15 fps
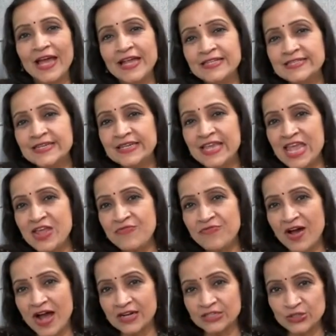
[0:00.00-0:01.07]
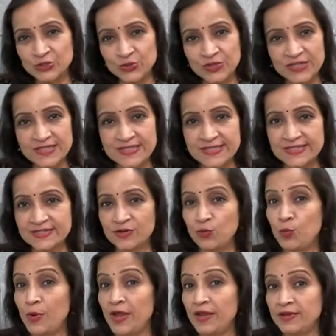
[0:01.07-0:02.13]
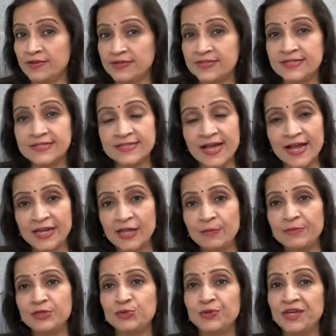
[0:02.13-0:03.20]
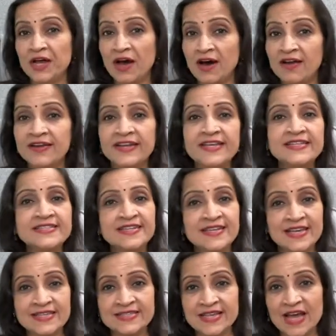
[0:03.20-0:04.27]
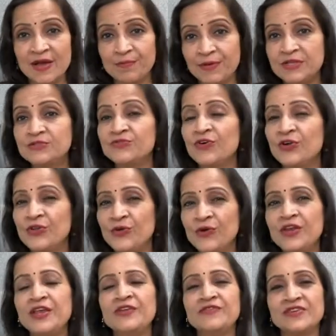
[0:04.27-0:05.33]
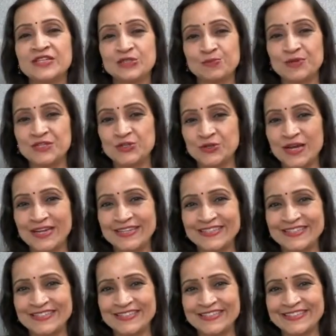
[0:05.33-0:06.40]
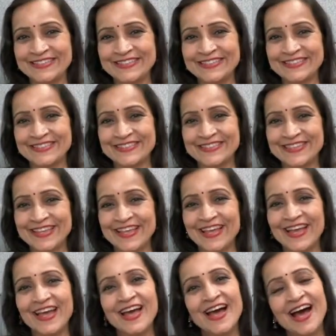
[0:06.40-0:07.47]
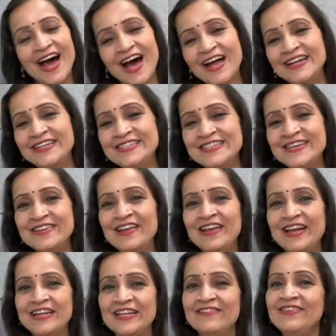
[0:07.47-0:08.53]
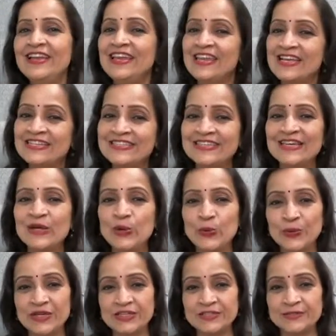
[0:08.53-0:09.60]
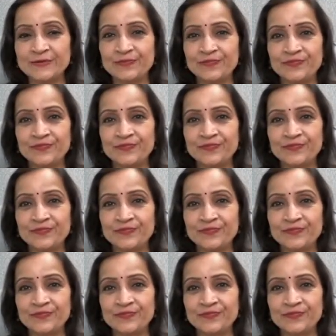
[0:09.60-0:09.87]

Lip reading: It's a key factor to consider when deciding between RDs and SIPs for your investment strategies. RDs are relatively less liquid.